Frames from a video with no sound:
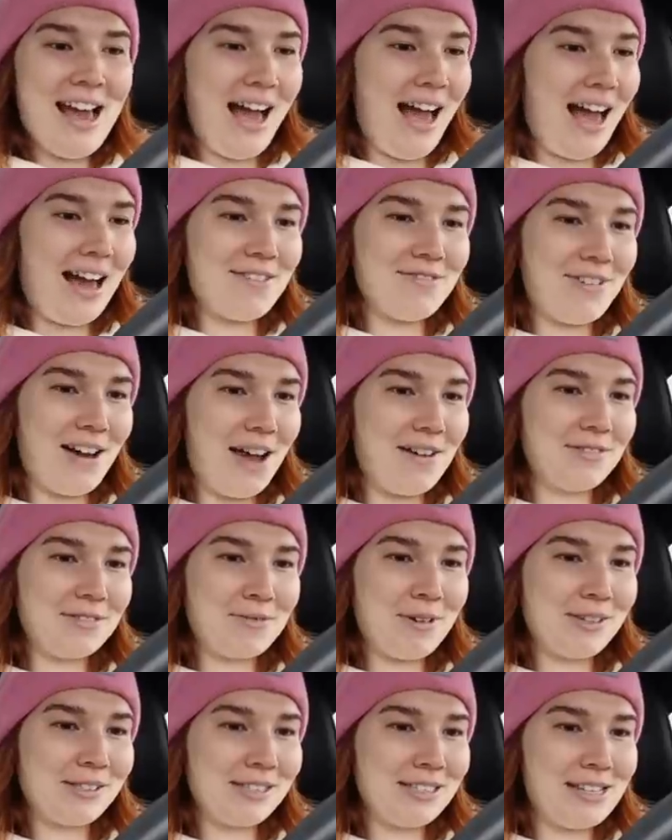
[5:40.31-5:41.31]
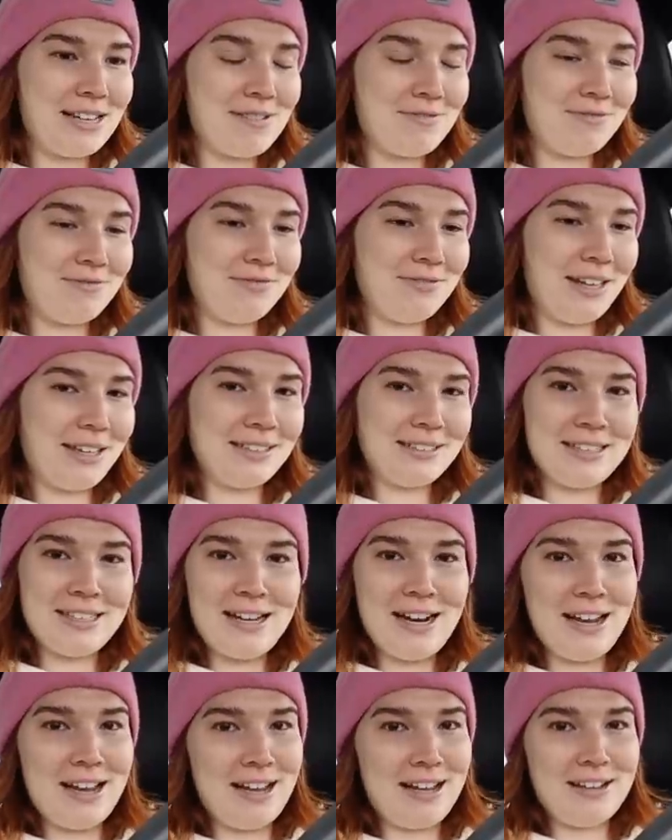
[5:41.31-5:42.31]
at 5. Especially if, like,
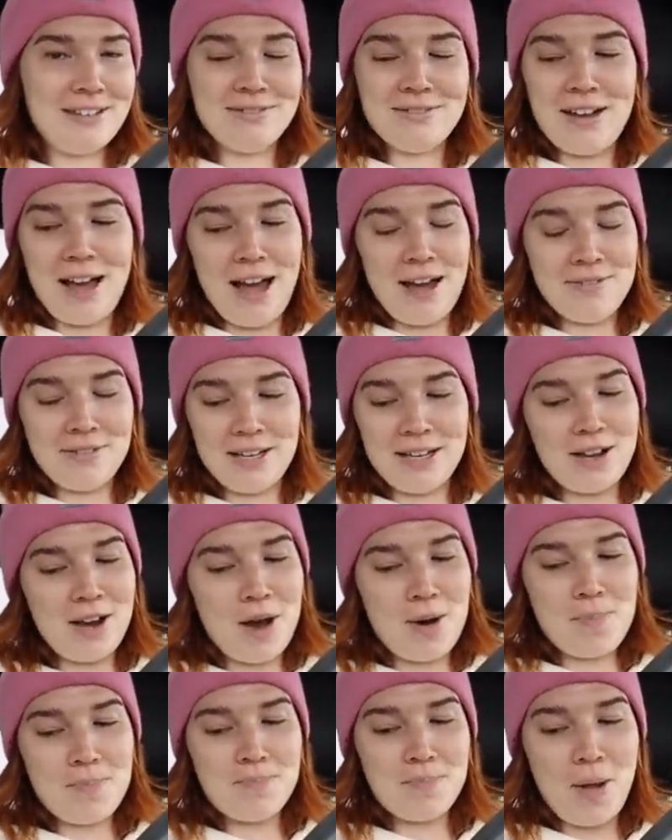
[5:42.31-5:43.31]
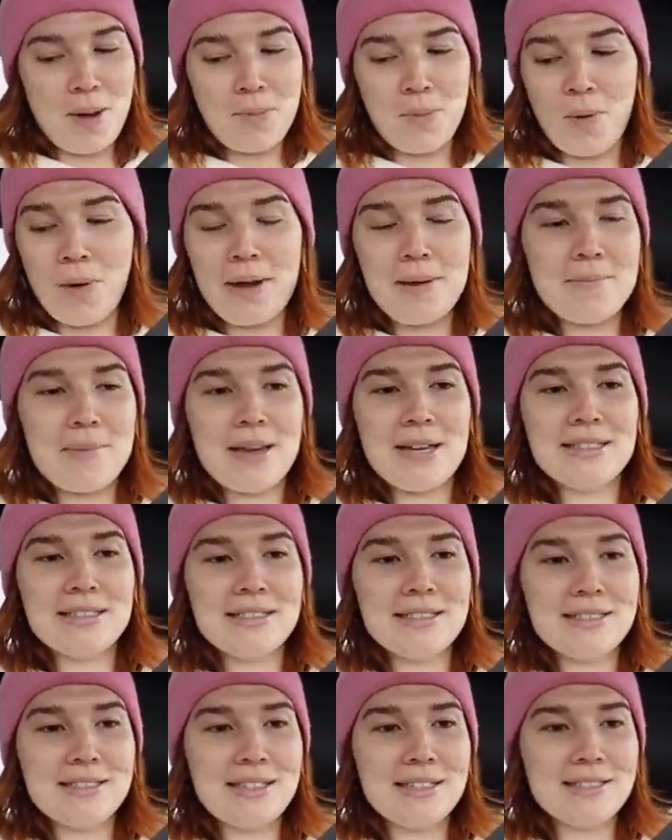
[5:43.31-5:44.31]
today, having
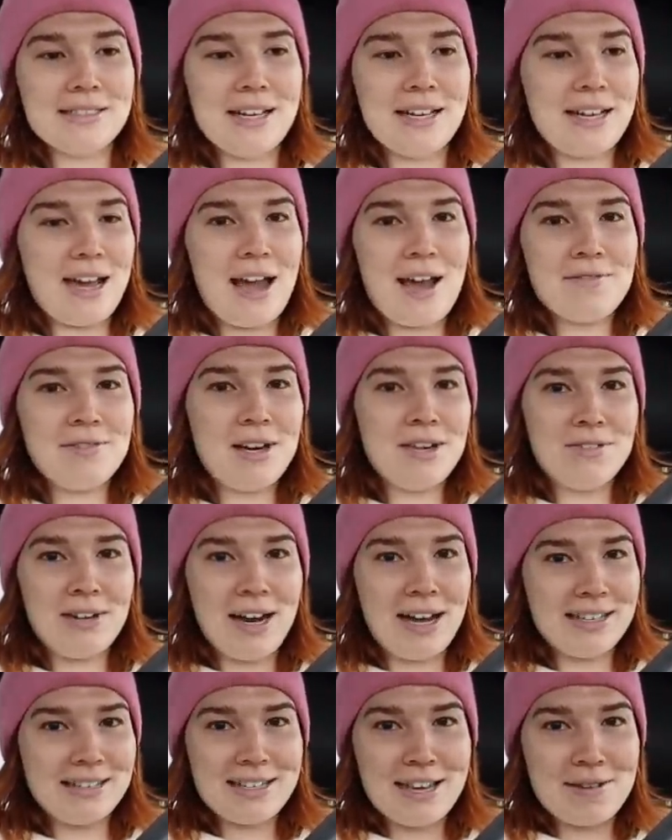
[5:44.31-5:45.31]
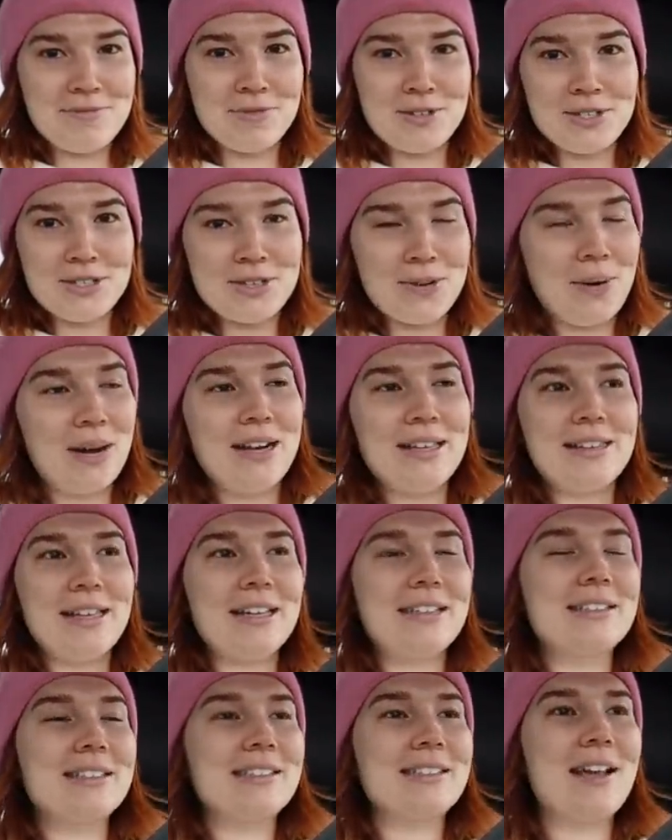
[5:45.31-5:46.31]
appointments, it's like I haven't even had time to do
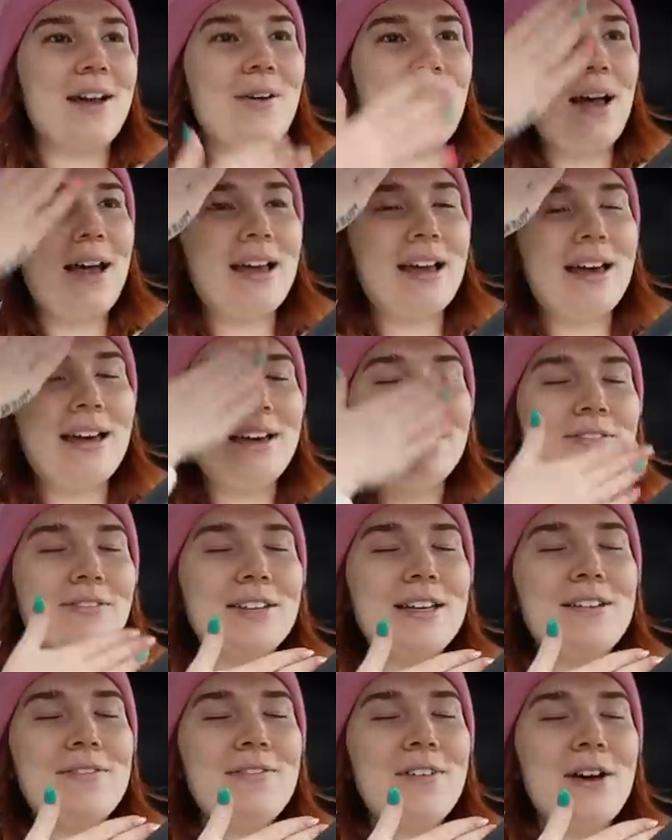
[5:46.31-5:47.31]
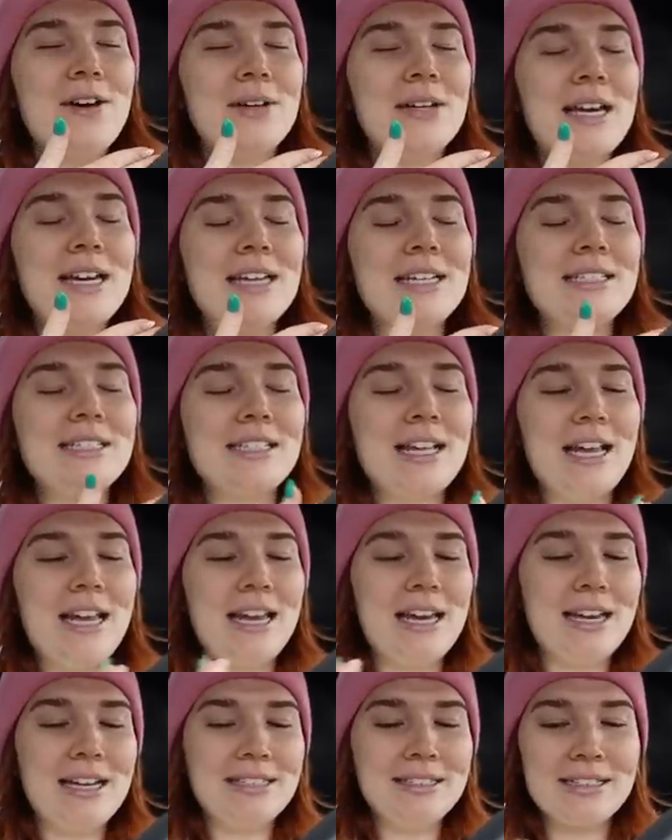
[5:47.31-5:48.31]
anything. So I gotta refocus
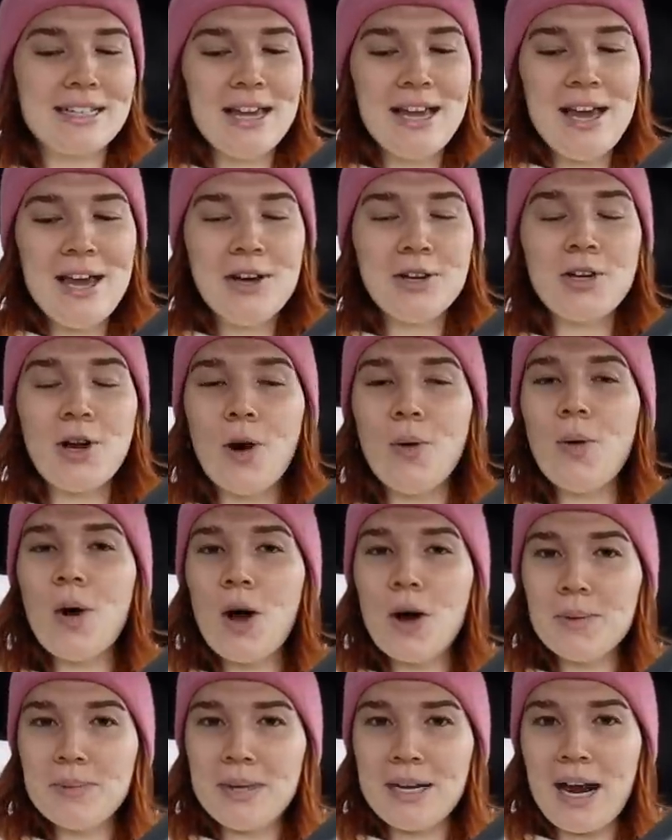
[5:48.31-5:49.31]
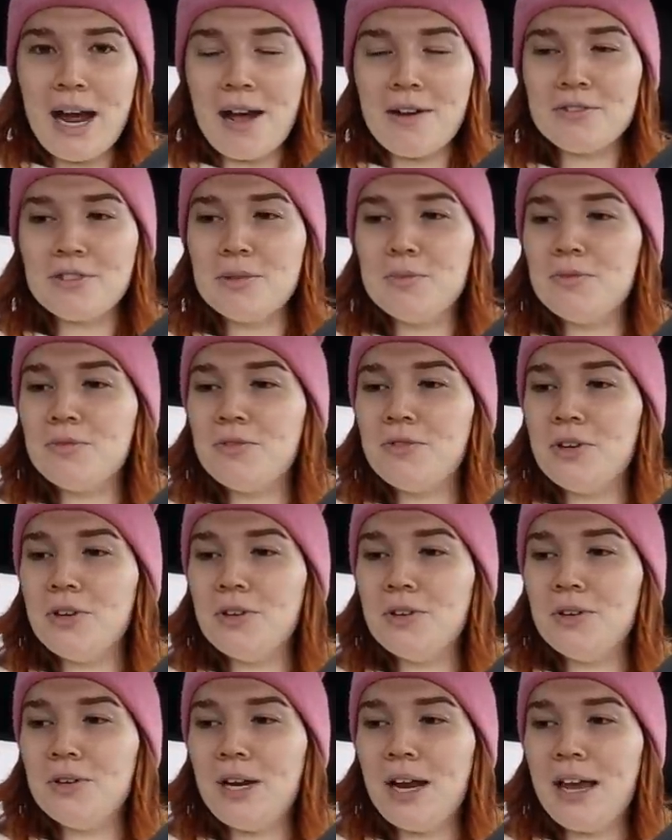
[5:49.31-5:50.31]
and go home and have some
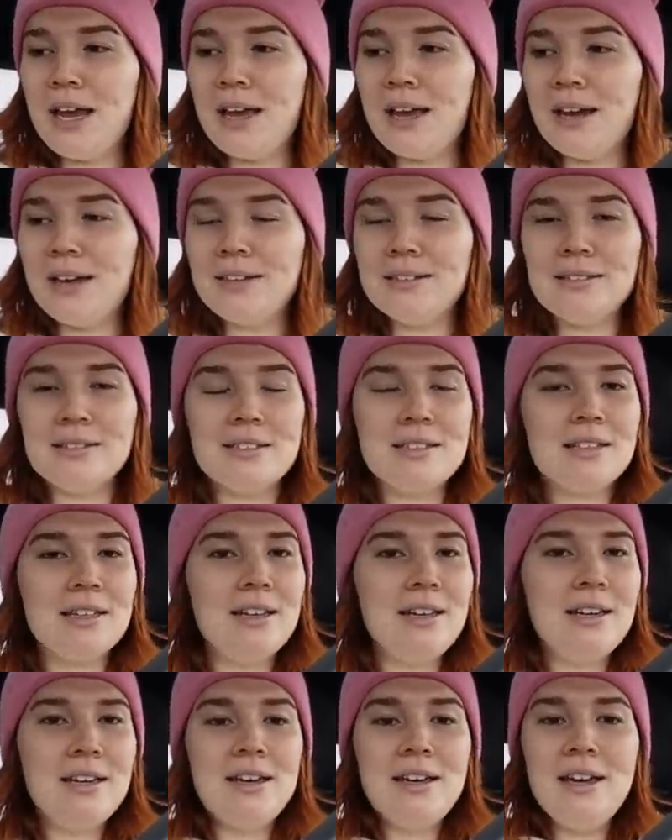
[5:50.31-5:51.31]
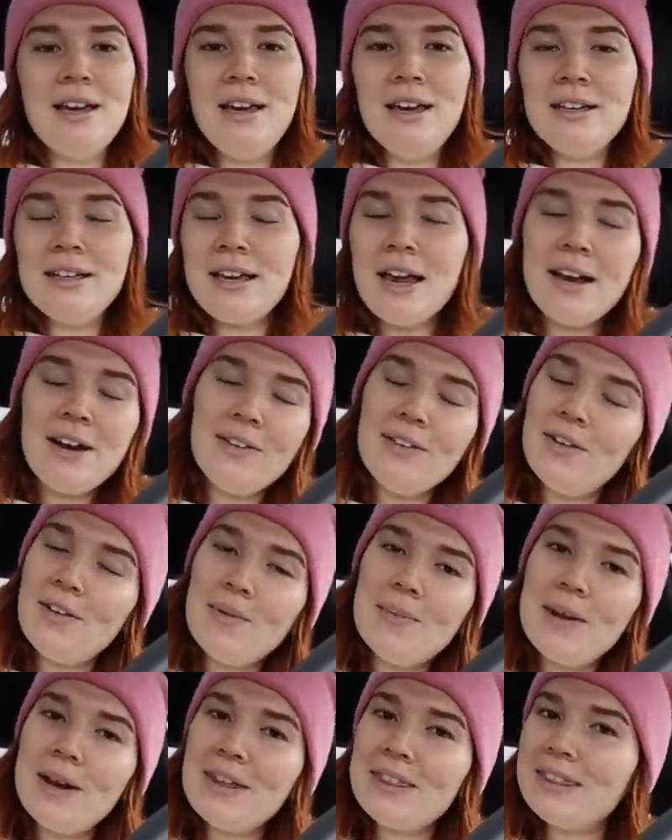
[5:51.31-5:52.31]
food and get a
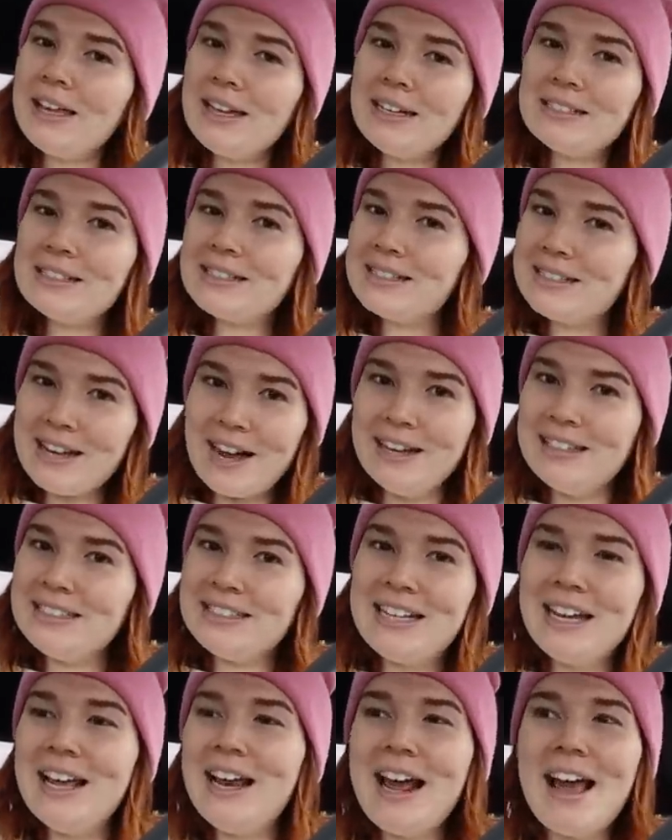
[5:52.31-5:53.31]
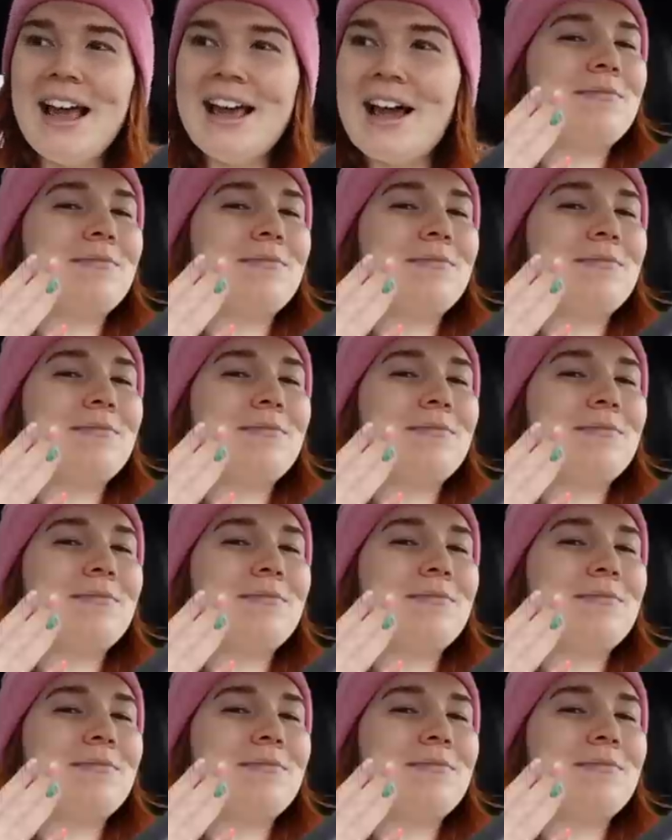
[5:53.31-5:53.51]
little bit of things done today.